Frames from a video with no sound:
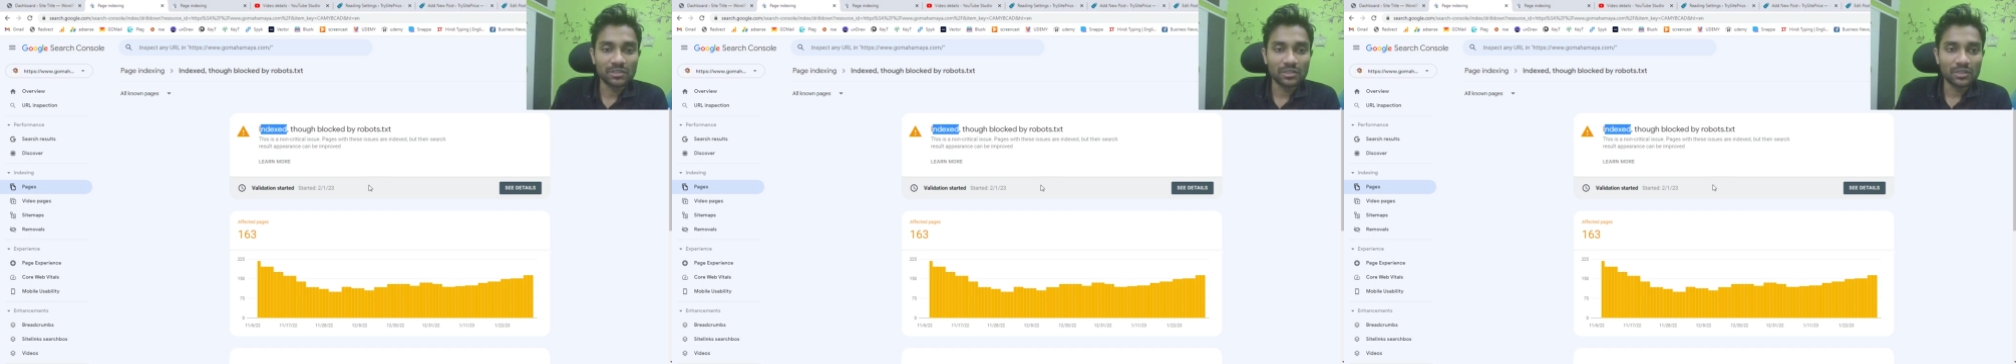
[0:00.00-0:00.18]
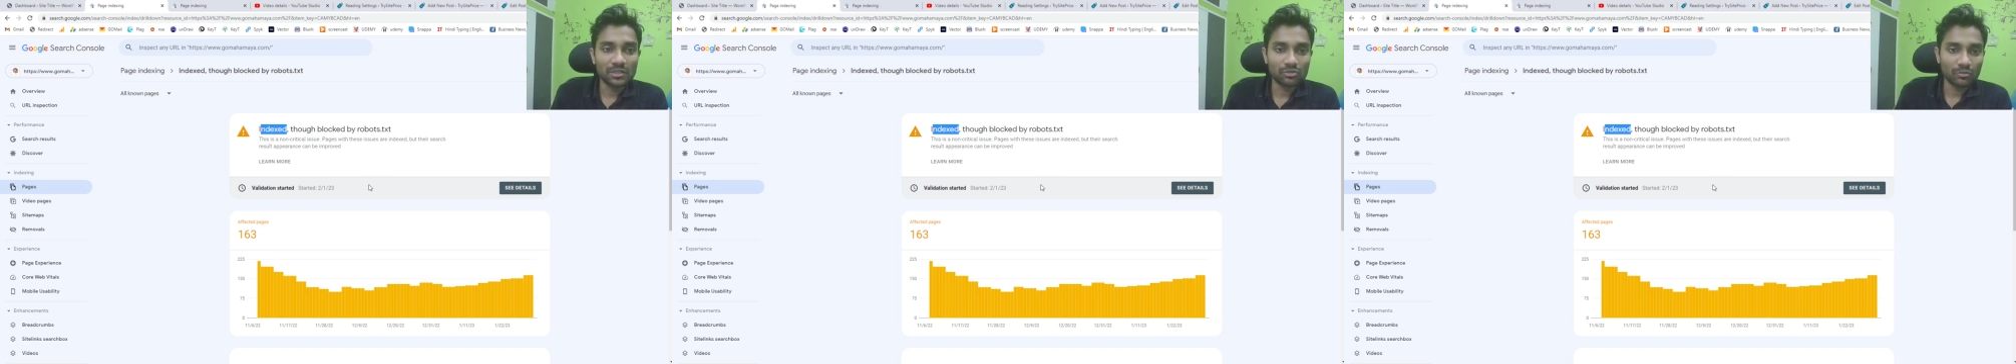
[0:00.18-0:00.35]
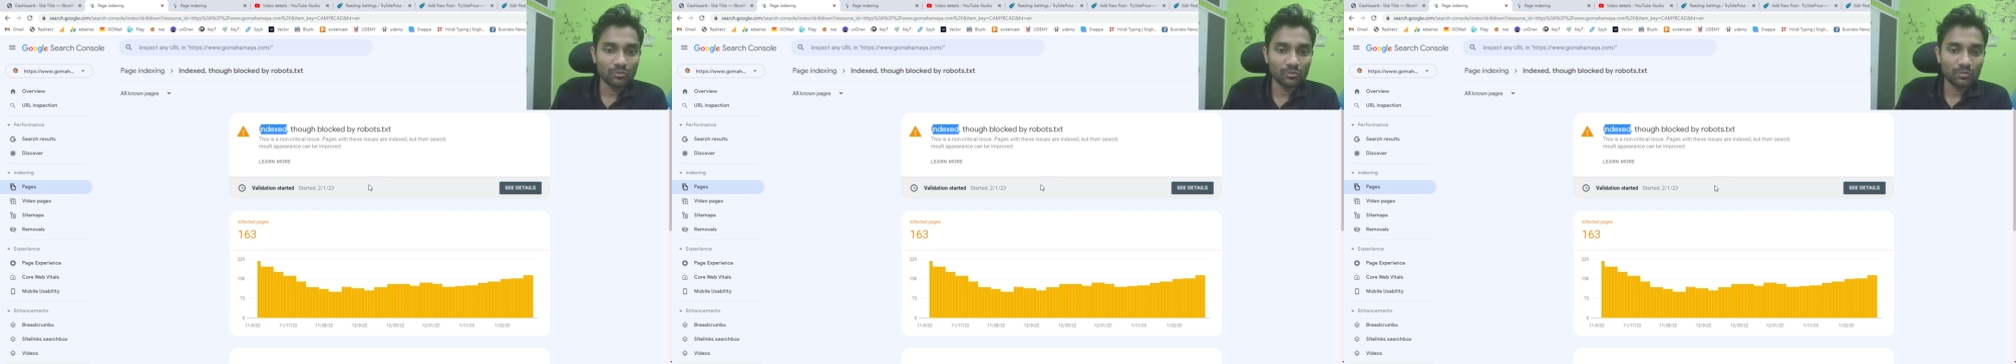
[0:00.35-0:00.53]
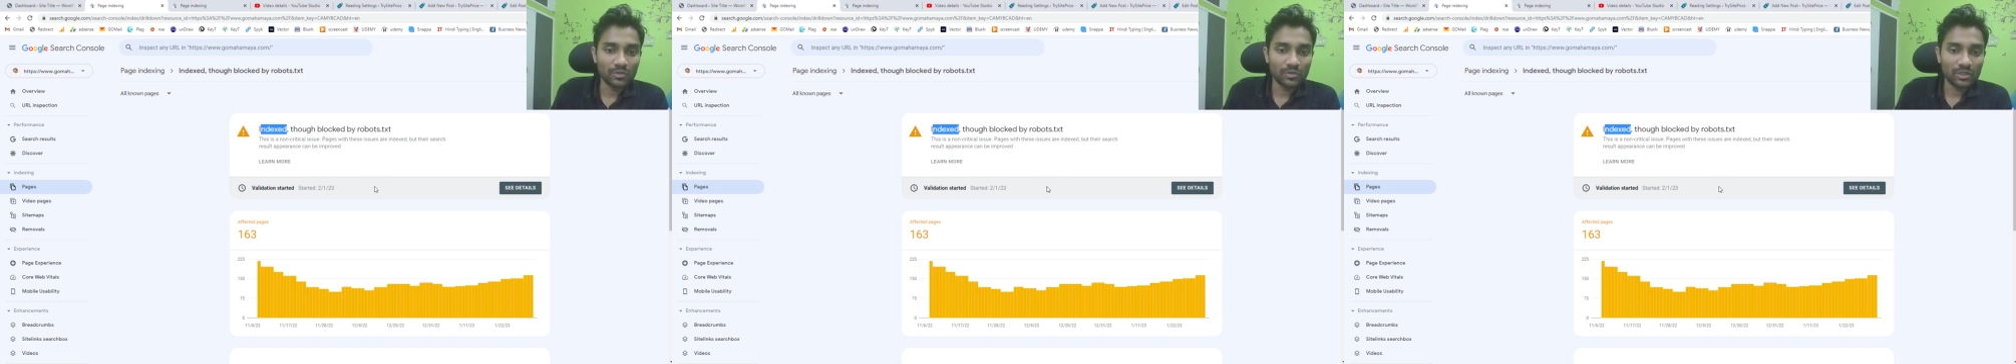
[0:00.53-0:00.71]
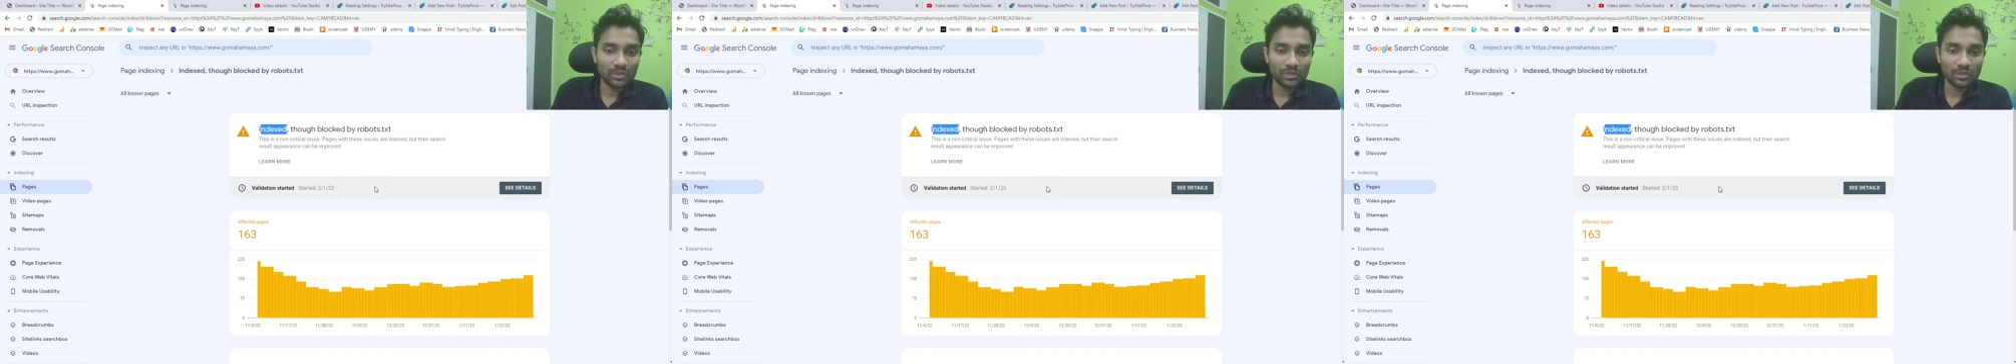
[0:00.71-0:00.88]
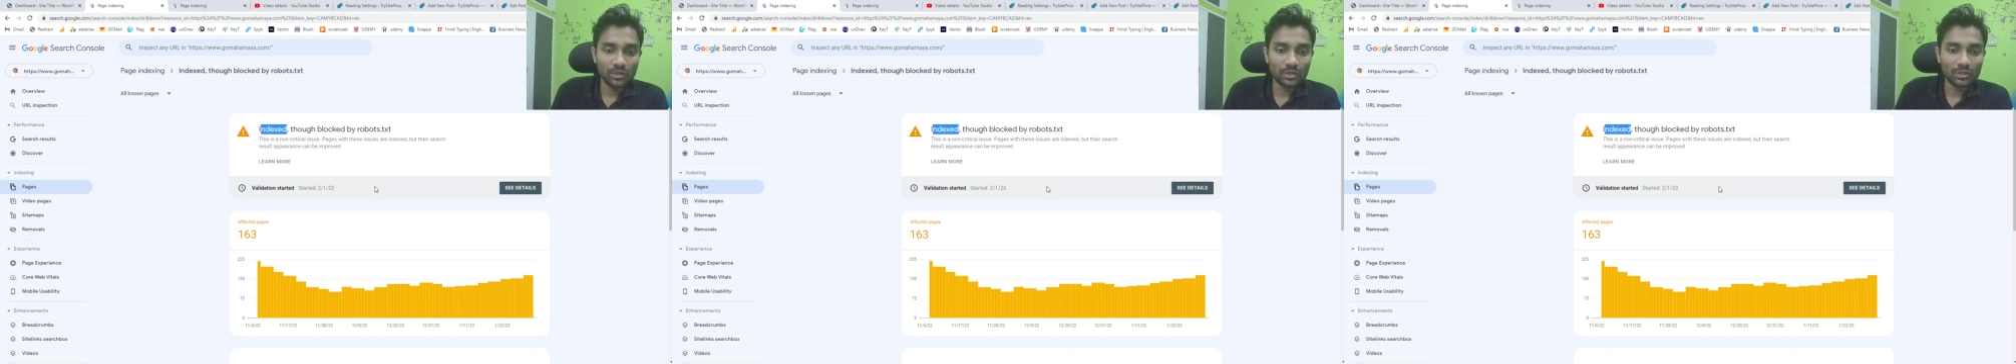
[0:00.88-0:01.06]
So
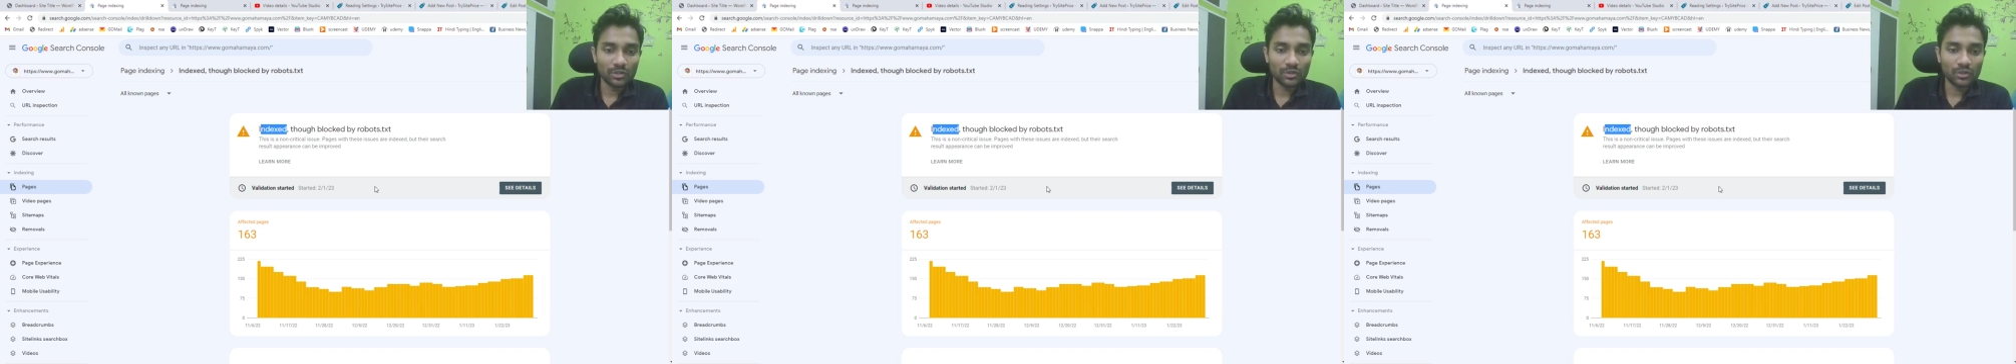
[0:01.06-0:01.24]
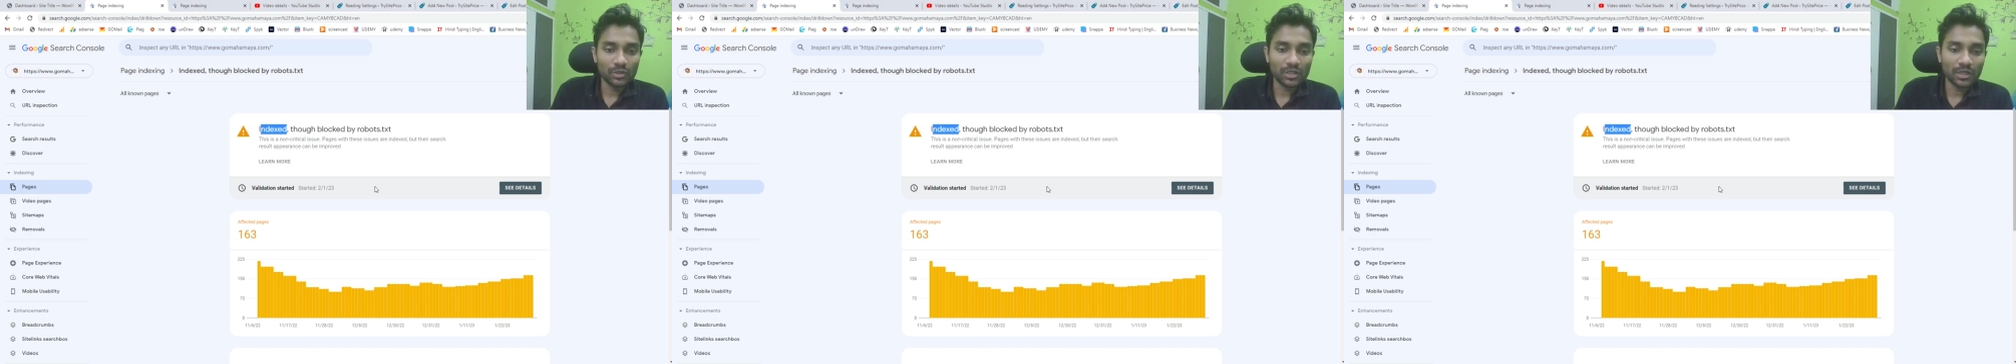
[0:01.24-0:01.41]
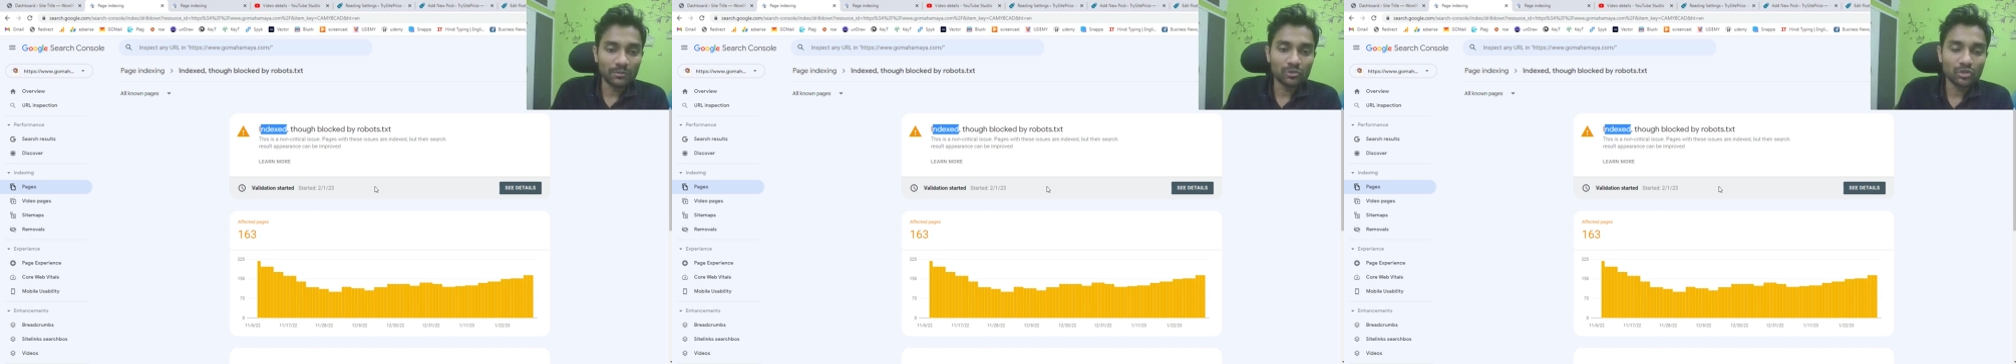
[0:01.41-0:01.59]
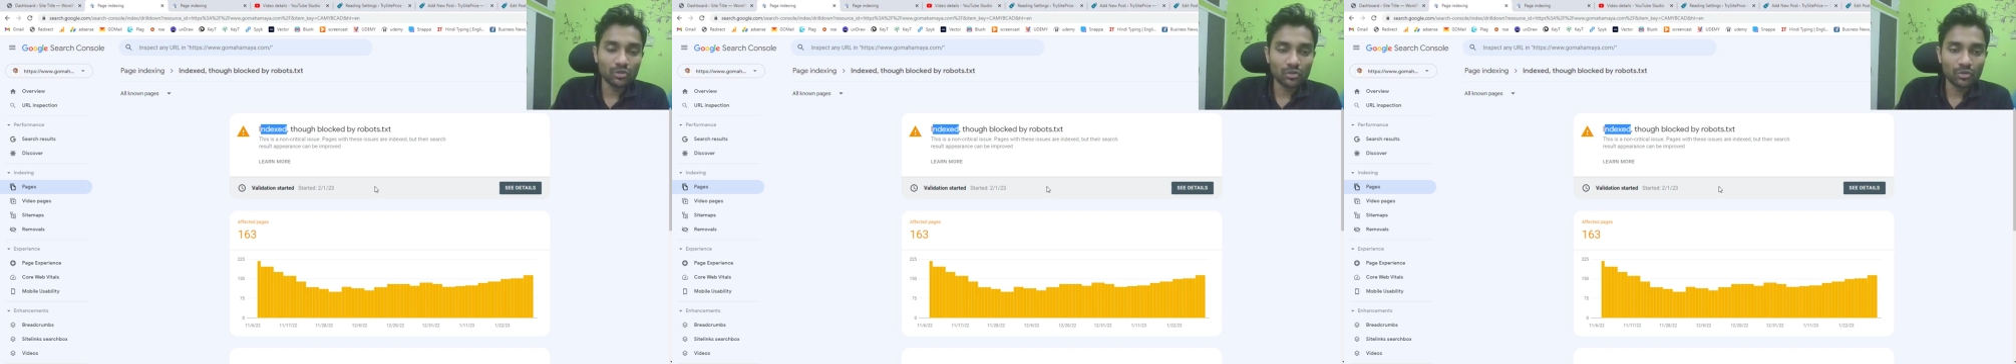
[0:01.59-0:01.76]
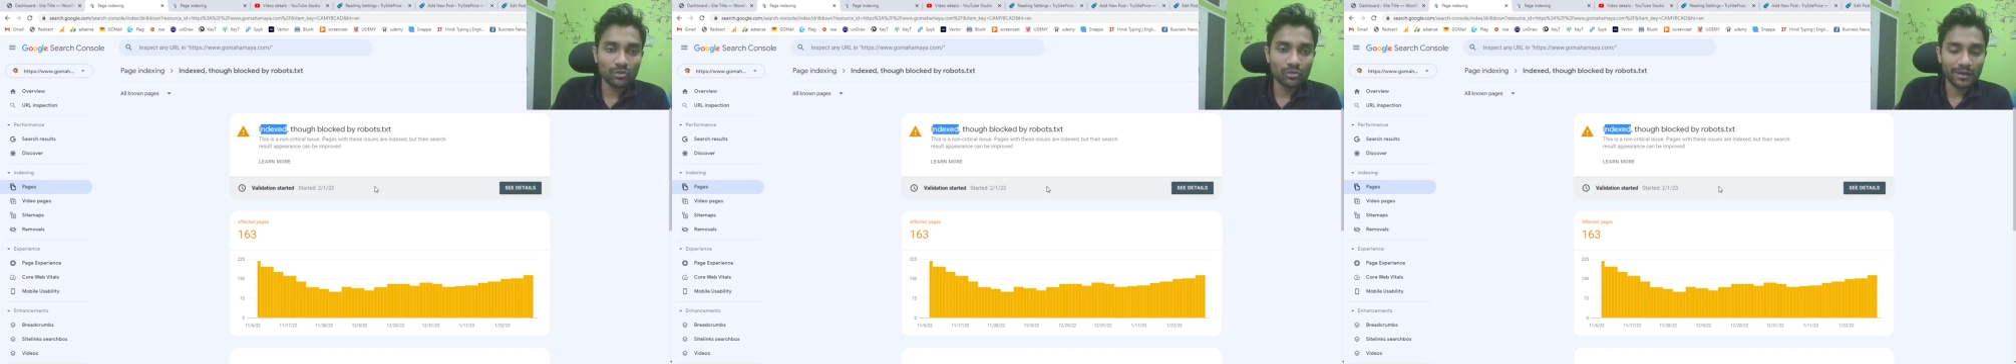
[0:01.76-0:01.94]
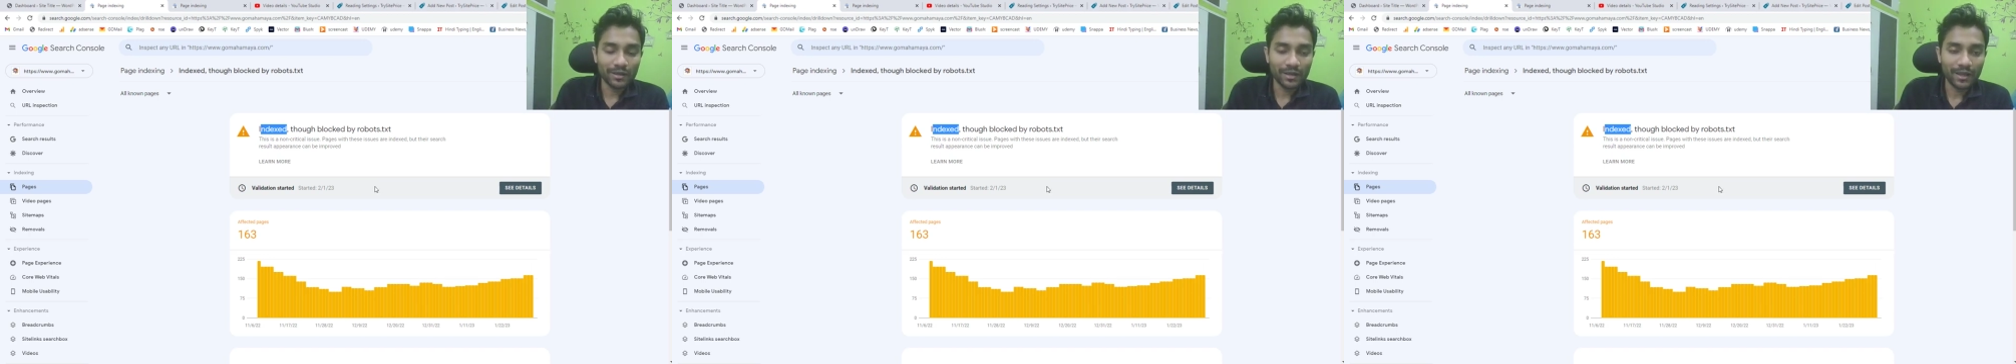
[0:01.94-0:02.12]
you'll, you'll come to
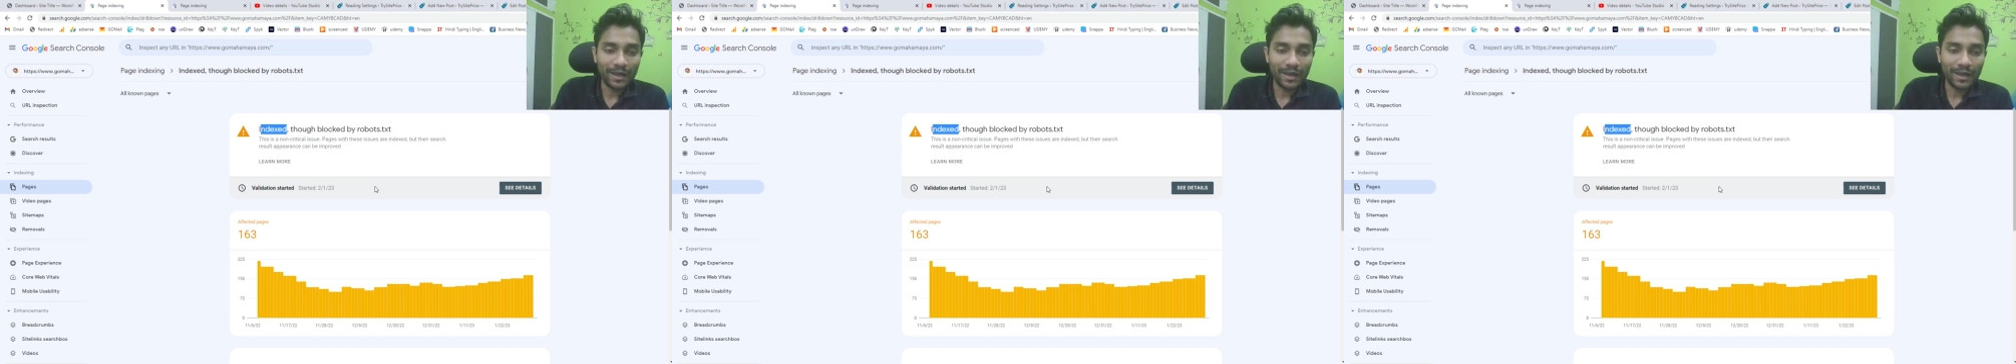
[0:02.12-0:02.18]
know